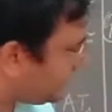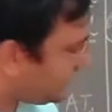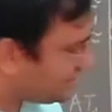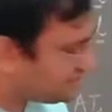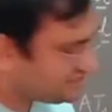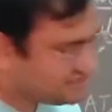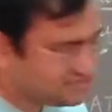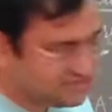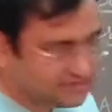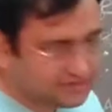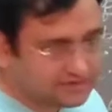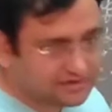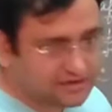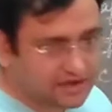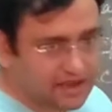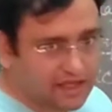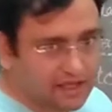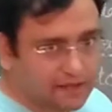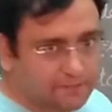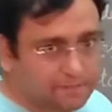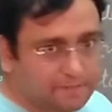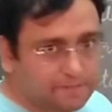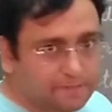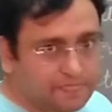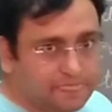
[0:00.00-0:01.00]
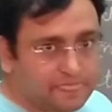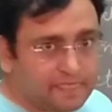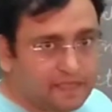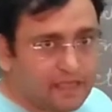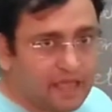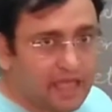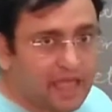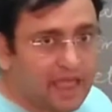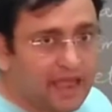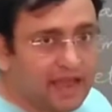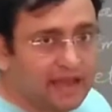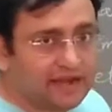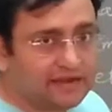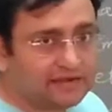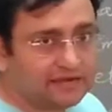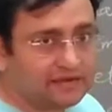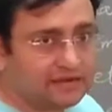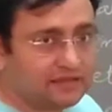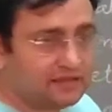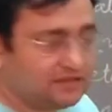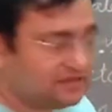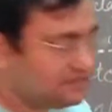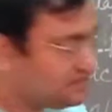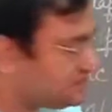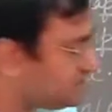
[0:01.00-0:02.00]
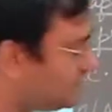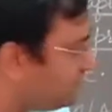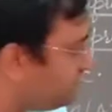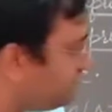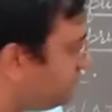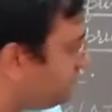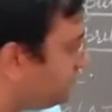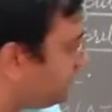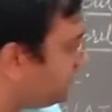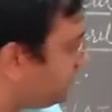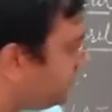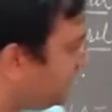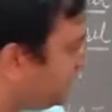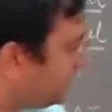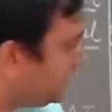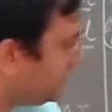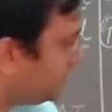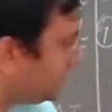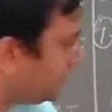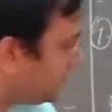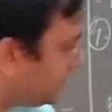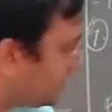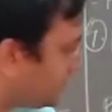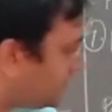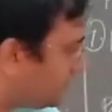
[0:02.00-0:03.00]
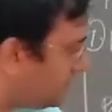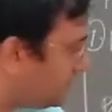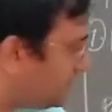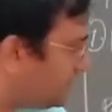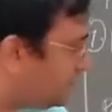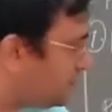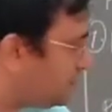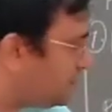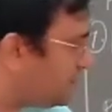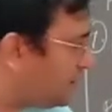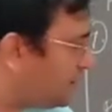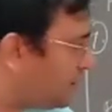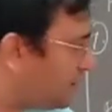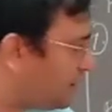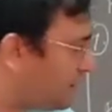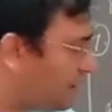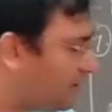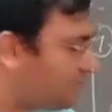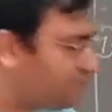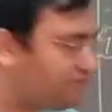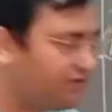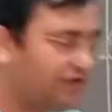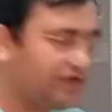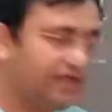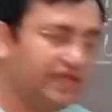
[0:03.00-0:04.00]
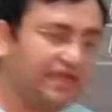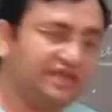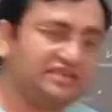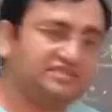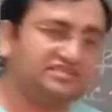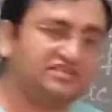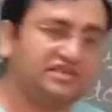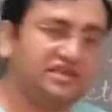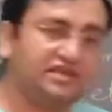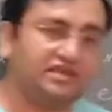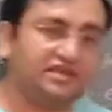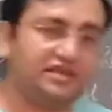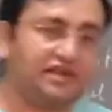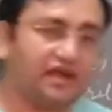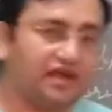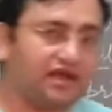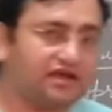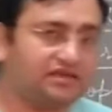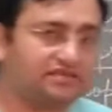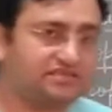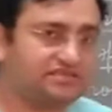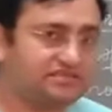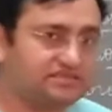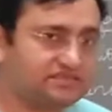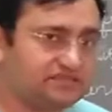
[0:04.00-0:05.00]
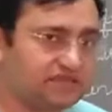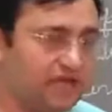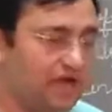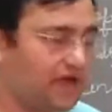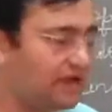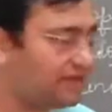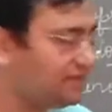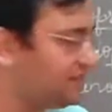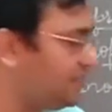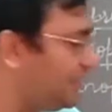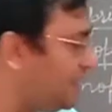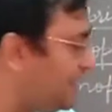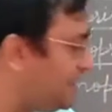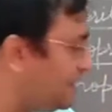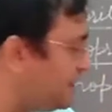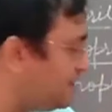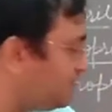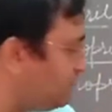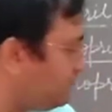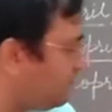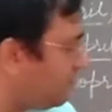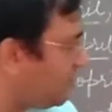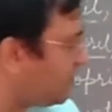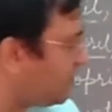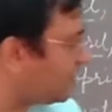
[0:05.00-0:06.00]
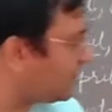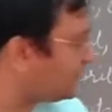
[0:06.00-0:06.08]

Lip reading: etc. And some weak efficacy drugs are there. For